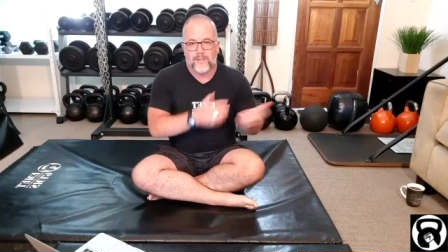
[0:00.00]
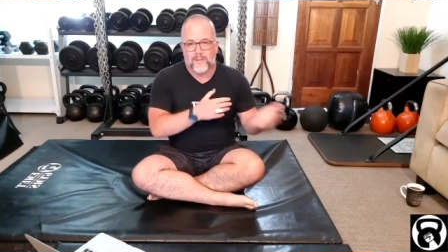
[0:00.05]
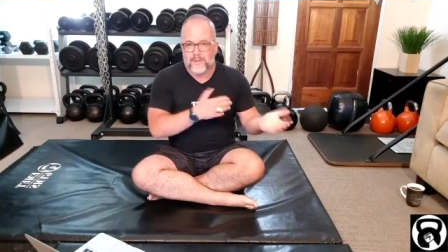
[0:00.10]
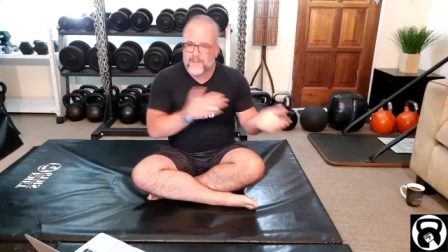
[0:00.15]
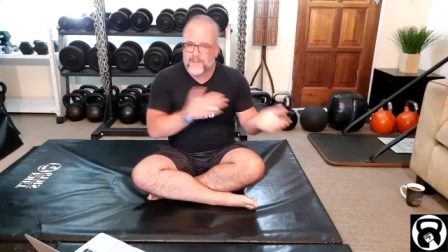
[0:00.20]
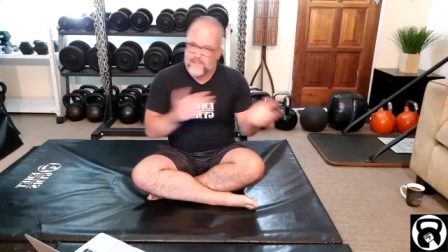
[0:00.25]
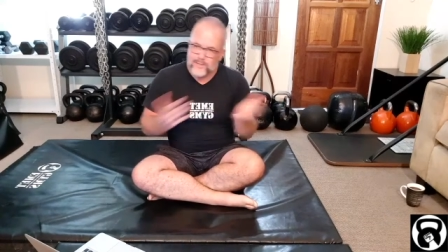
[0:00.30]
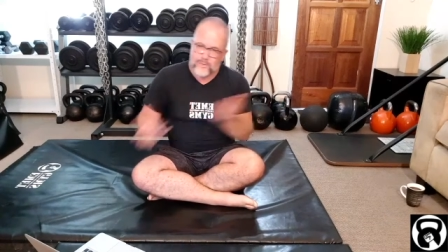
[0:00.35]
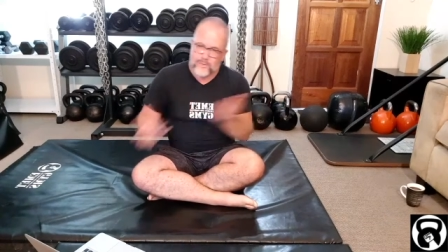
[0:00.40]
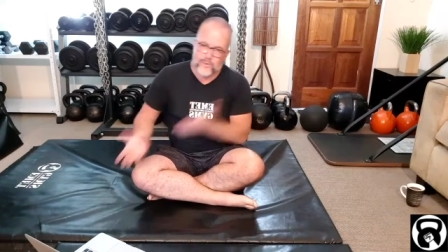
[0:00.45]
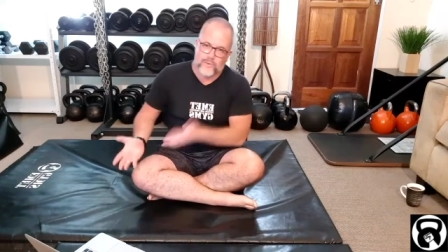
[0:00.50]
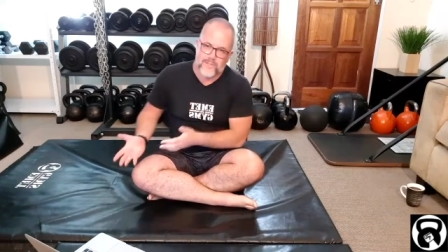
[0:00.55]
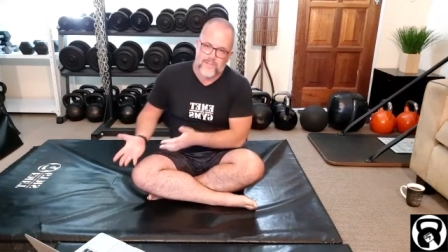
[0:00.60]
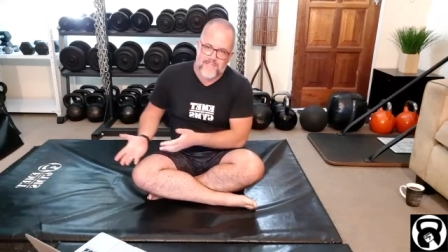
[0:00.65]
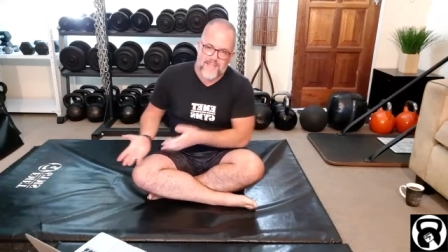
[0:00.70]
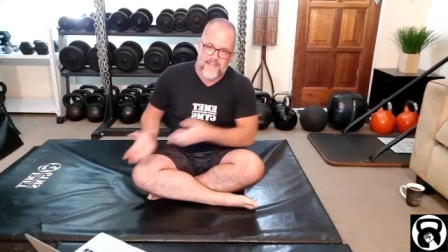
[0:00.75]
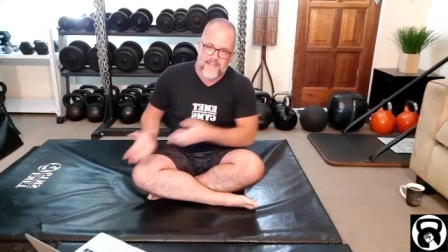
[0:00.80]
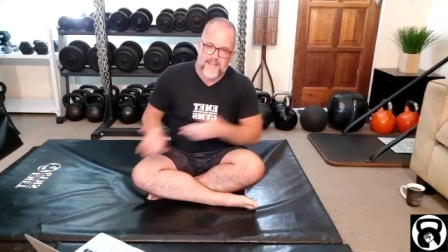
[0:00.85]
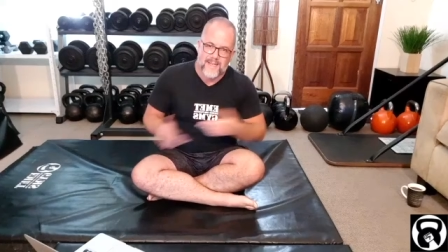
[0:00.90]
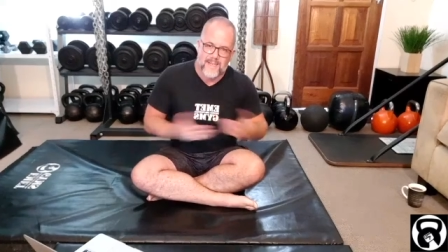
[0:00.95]
Then do
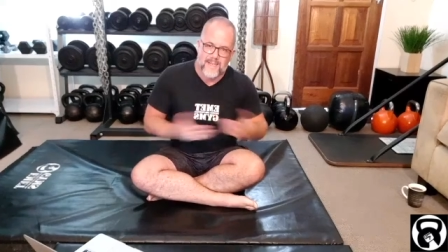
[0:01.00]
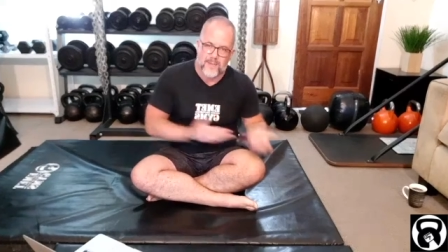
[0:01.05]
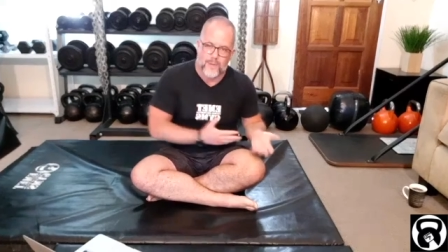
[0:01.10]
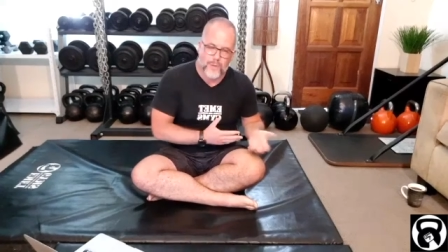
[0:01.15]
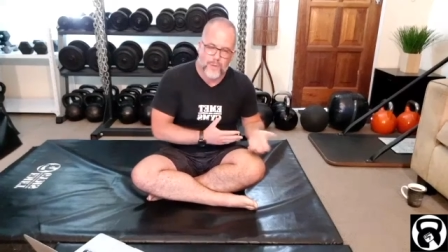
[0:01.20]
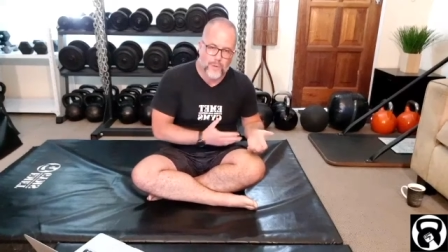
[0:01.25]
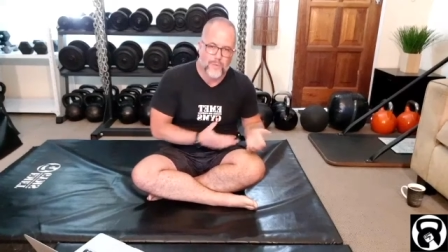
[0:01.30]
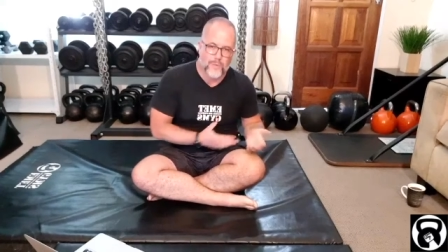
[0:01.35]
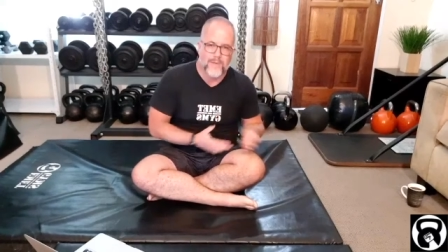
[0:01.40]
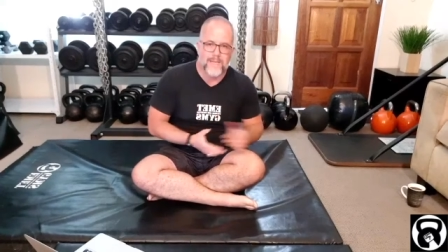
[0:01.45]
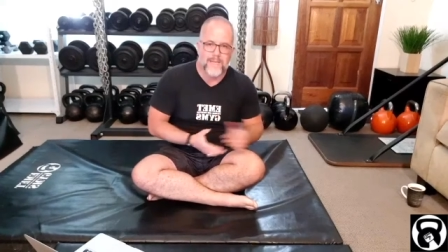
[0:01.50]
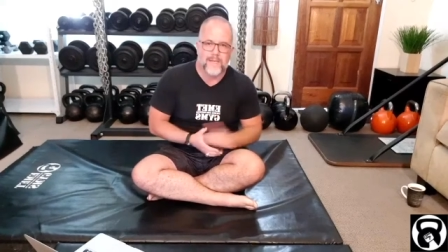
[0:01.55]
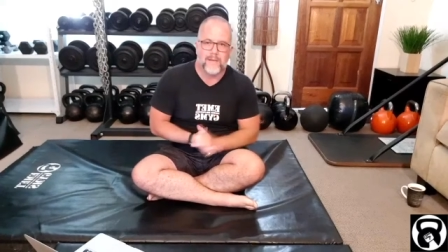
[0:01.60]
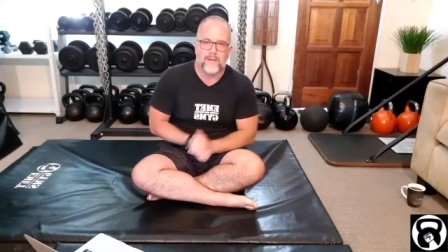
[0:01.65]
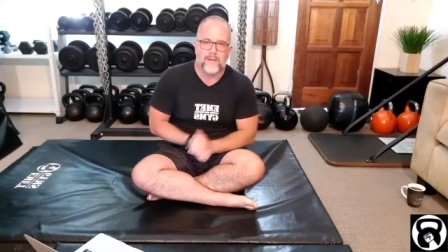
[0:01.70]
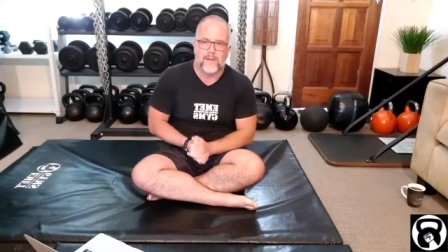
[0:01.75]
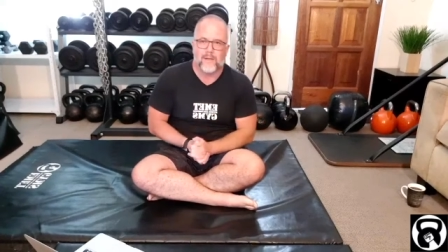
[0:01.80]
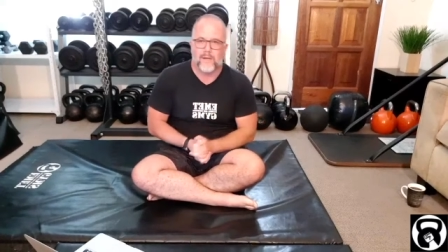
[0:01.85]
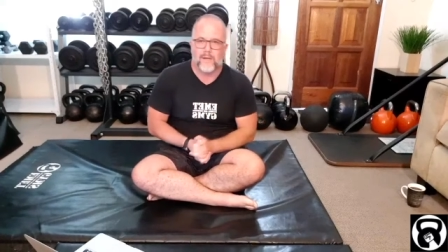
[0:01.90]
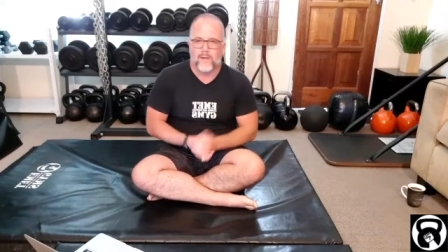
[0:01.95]
10 and 3,
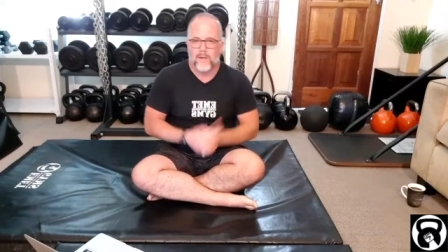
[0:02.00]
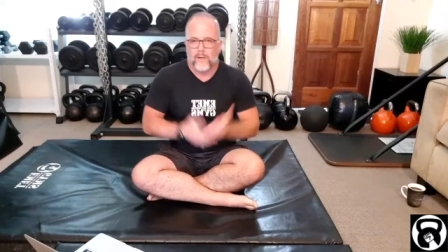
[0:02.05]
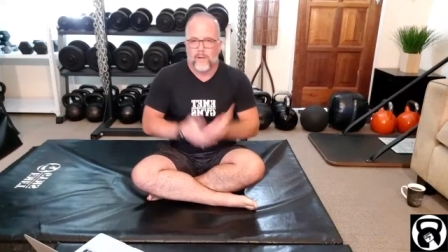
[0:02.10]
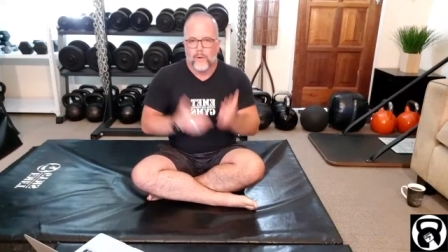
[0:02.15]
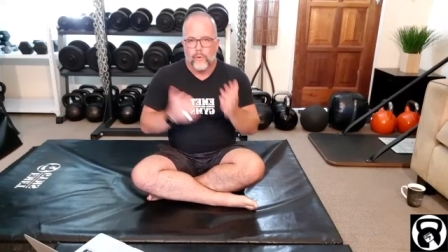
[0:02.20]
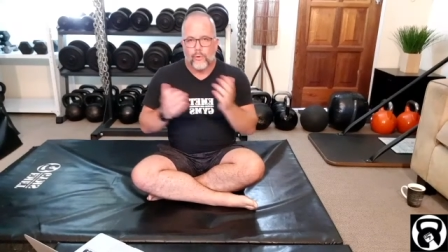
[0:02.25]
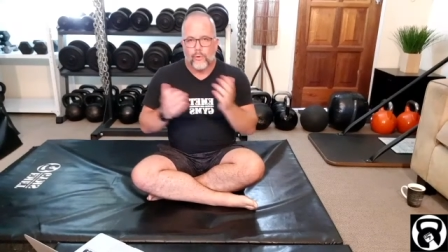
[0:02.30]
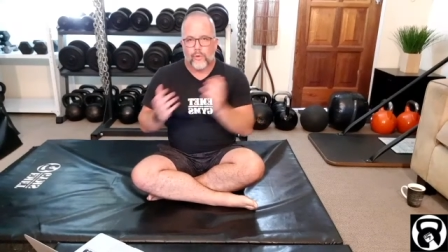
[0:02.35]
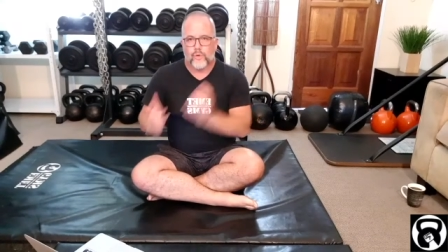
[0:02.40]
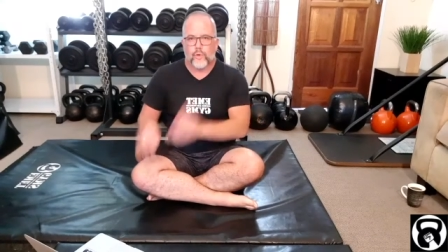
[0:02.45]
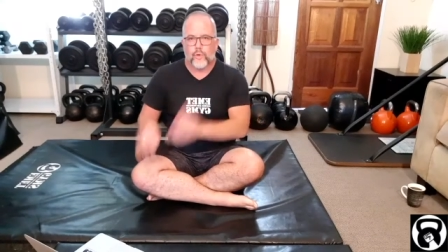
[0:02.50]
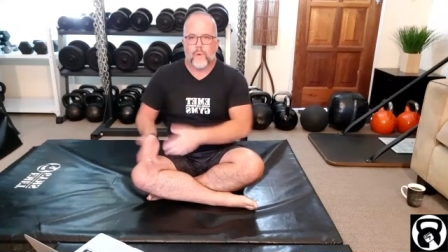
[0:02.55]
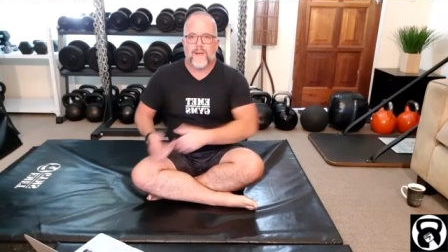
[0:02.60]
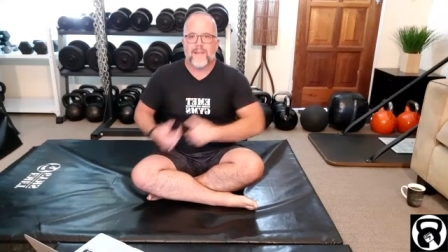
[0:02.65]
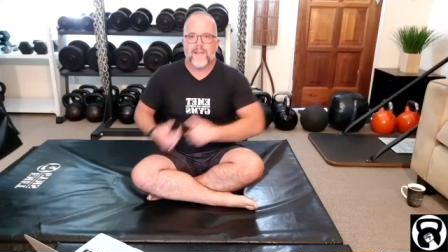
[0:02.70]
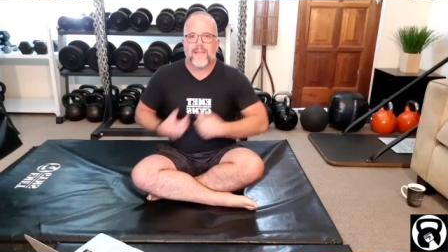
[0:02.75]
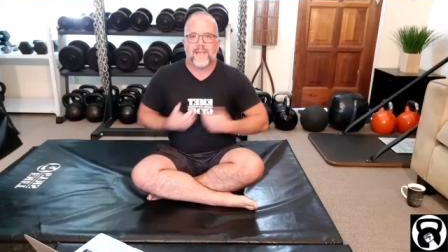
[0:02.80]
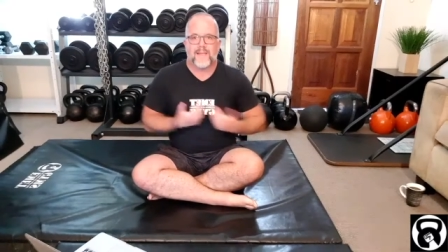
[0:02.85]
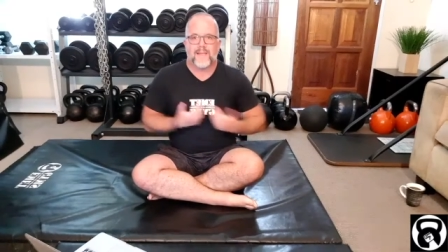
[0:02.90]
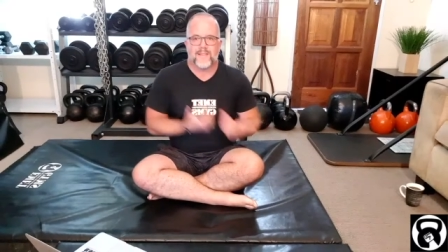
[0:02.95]
or
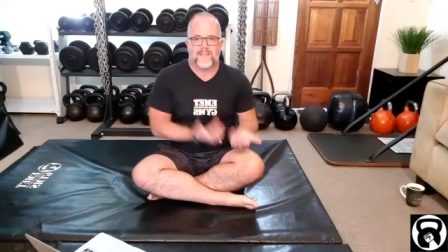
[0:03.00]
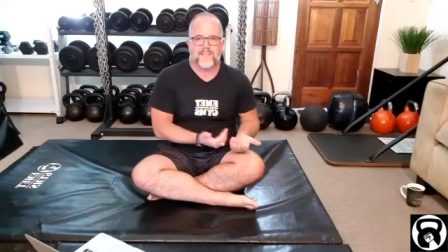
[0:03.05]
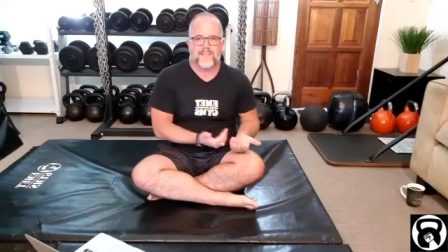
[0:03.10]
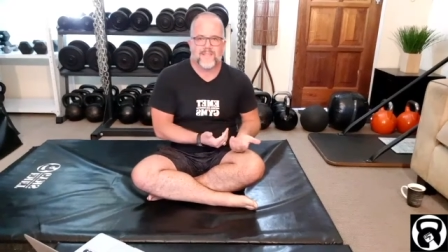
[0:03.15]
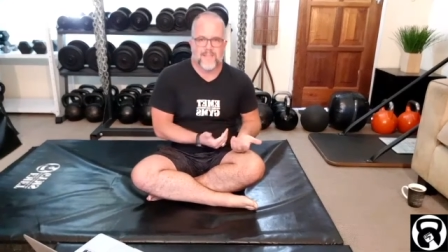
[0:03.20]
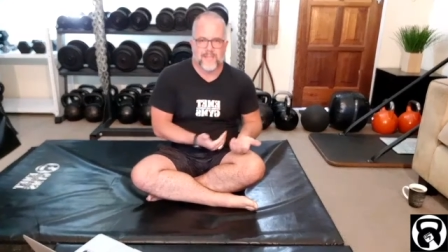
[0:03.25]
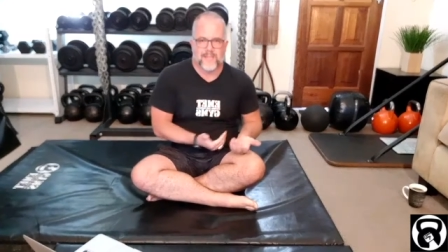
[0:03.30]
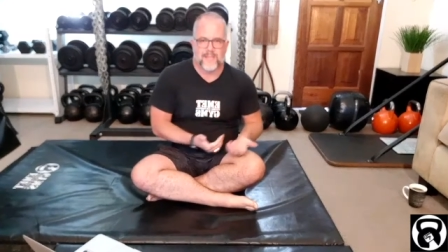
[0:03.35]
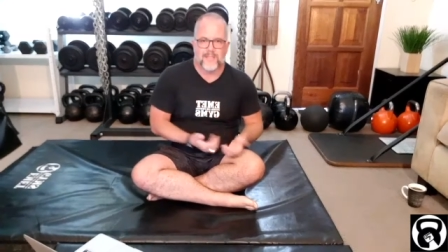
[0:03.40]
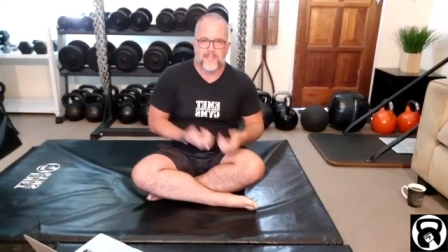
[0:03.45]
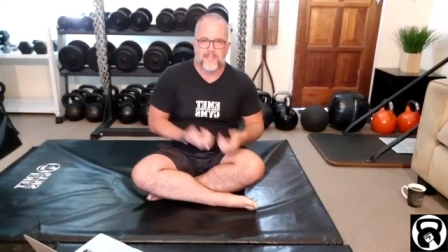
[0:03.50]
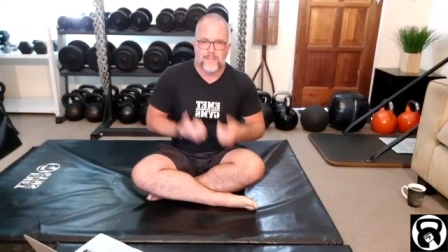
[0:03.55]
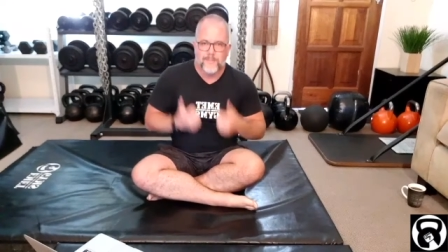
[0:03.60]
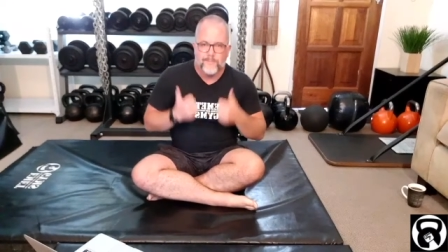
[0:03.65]
20 and 6.